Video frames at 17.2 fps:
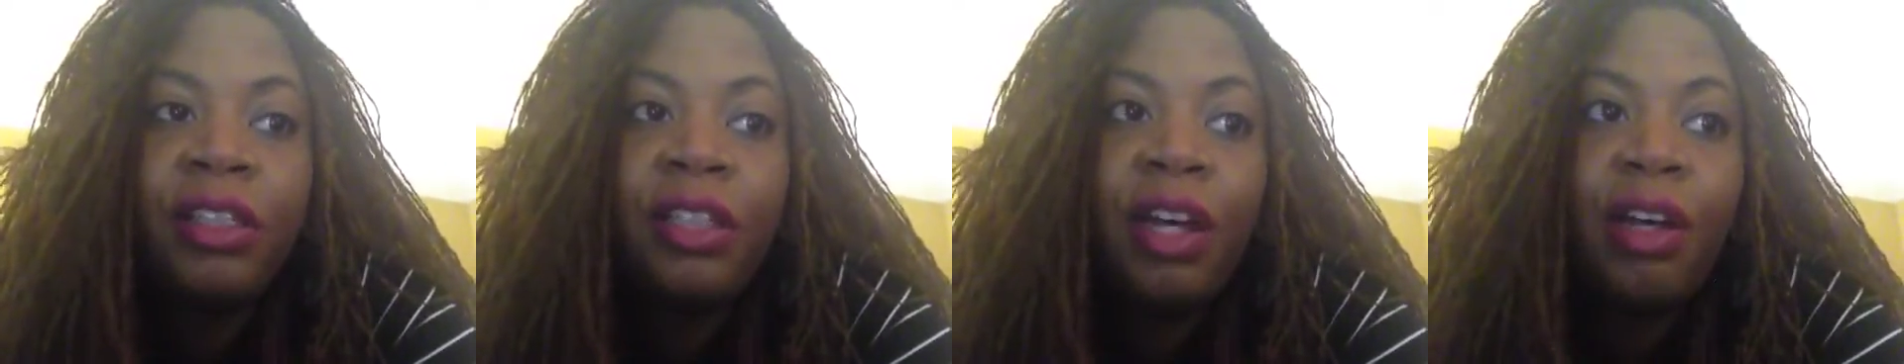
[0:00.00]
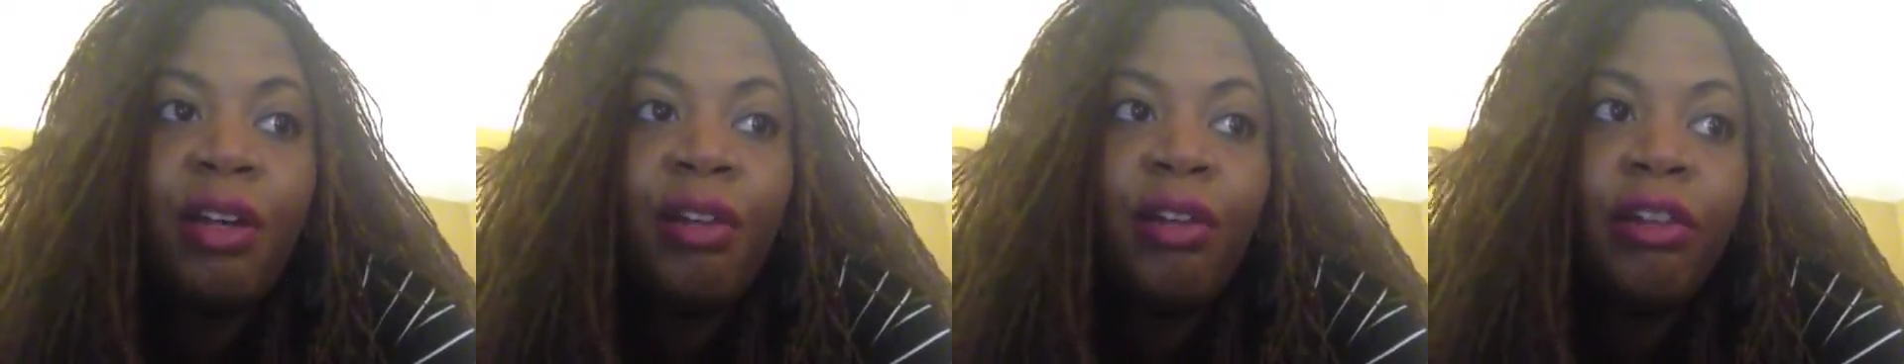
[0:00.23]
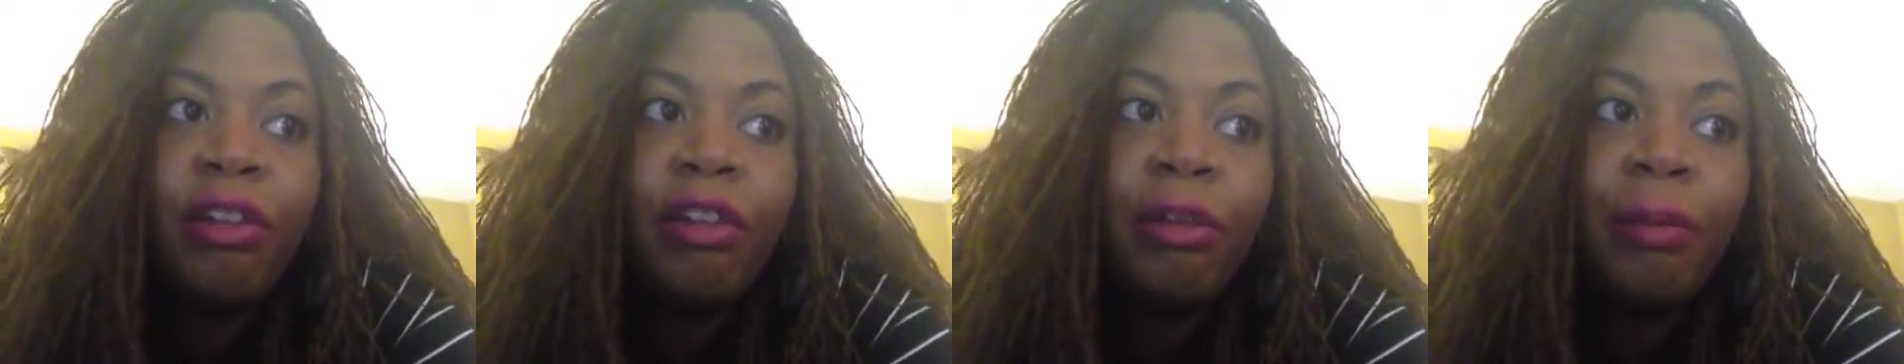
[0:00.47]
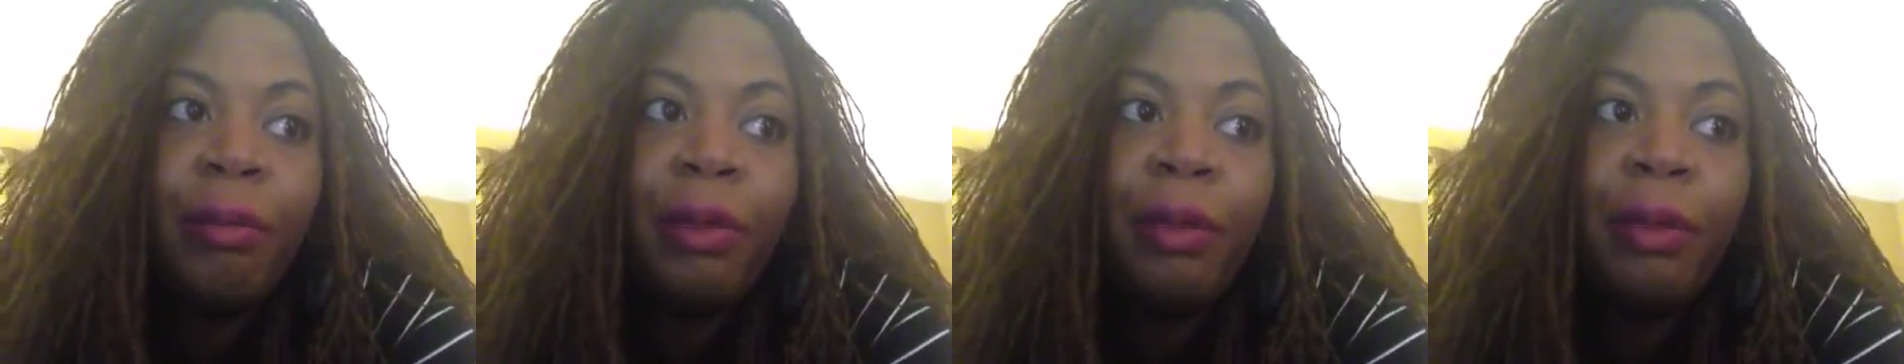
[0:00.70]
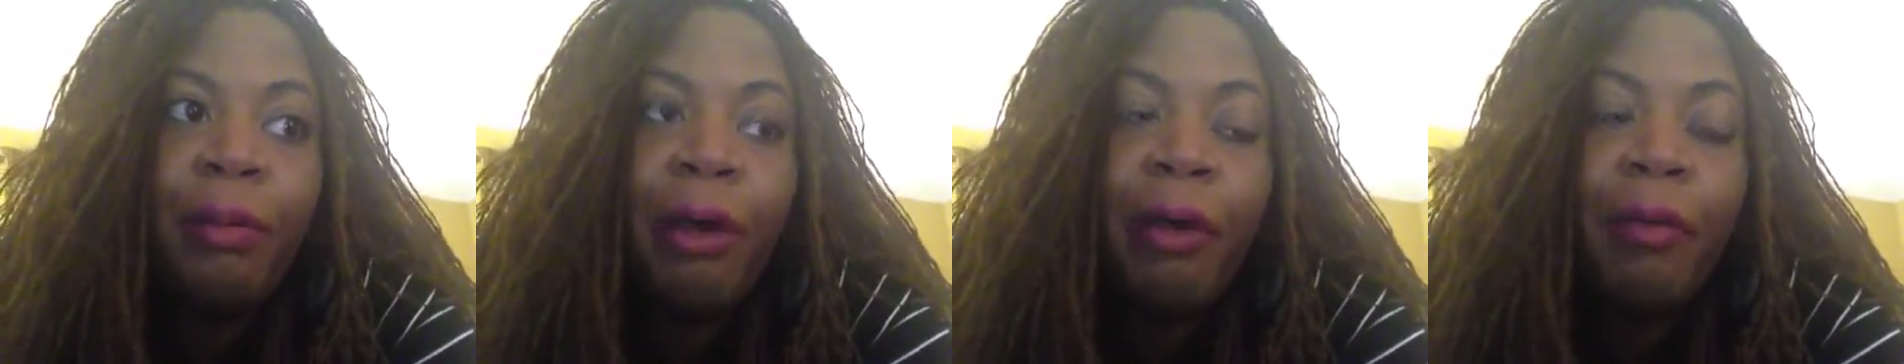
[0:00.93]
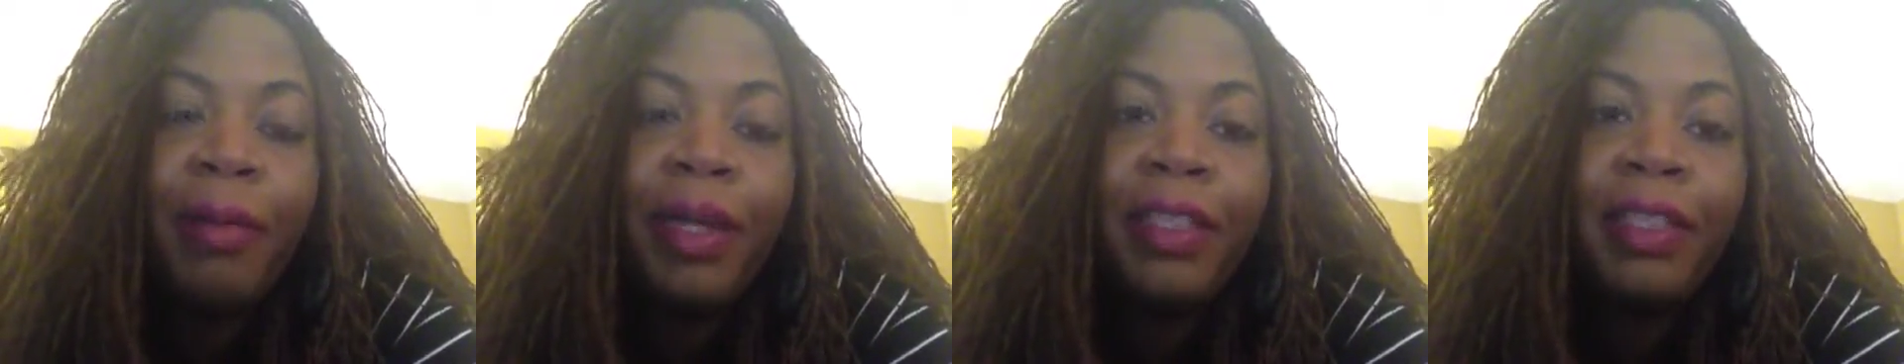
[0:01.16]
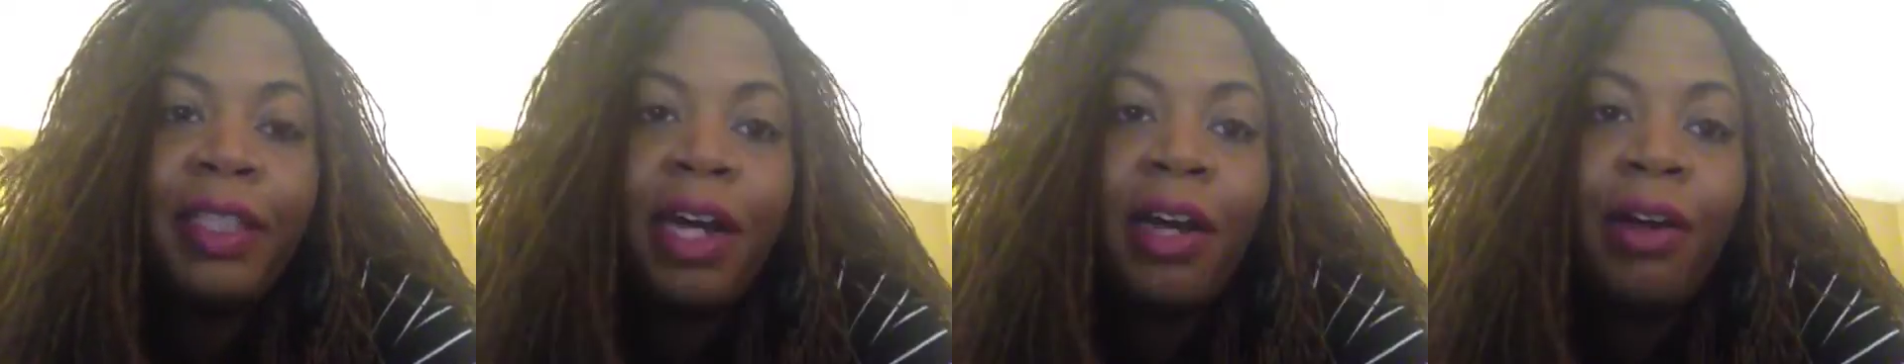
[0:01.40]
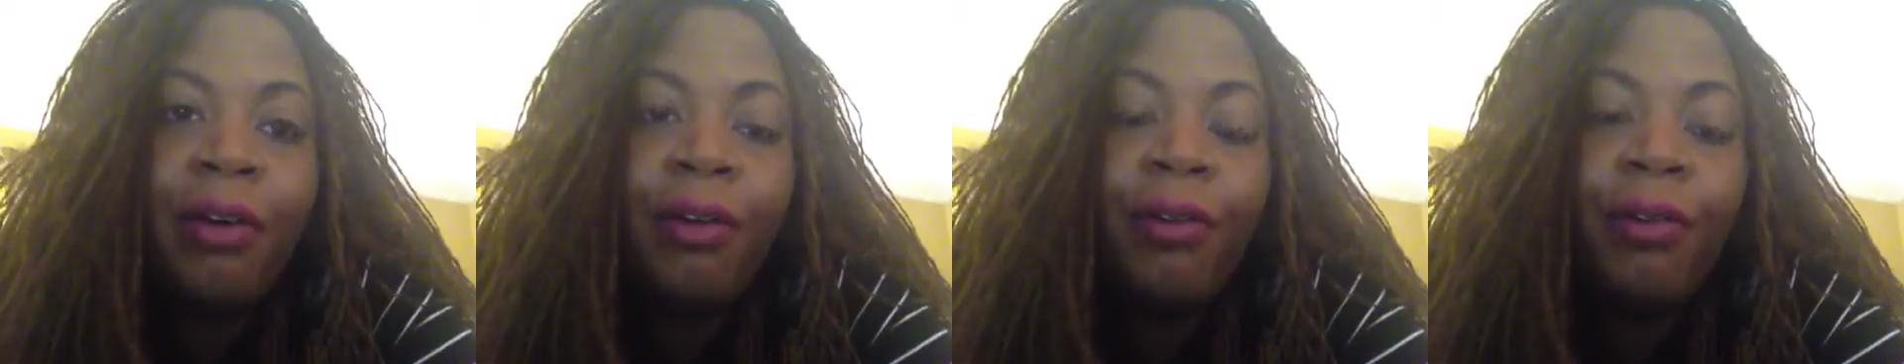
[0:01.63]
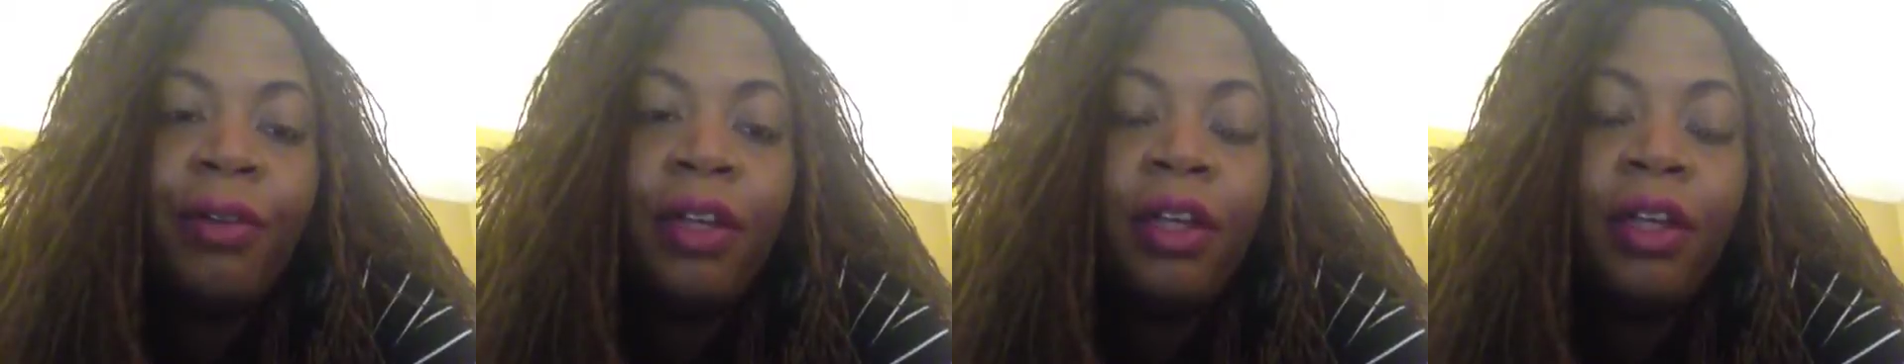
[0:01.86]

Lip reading: tell you a little bit about myself.